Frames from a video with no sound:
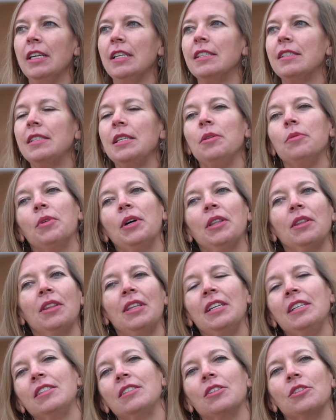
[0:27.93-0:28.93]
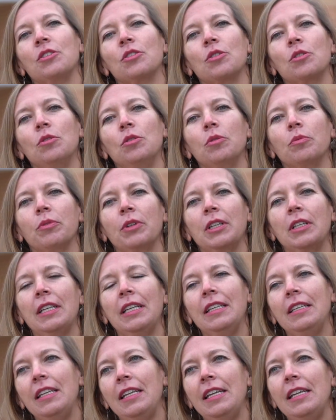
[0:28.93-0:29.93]
see what things the school
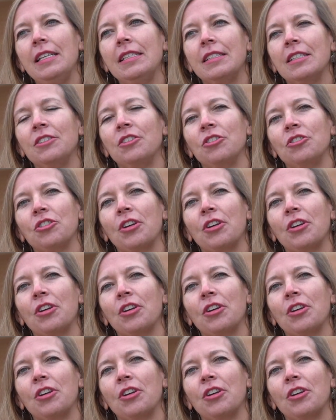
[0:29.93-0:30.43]
really needs and to